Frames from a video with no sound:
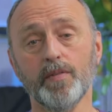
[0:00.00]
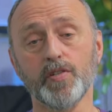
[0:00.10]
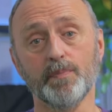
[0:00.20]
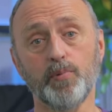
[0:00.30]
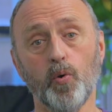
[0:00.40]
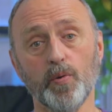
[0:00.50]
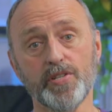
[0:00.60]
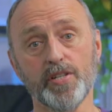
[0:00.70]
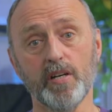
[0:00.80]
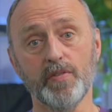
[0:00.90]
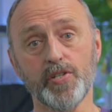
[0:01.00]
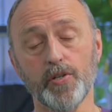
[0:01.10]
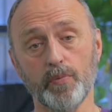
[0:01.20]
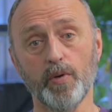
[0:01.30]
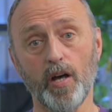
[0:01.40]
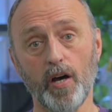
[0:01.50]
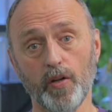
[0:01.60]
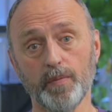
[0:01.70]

the support and service you can rely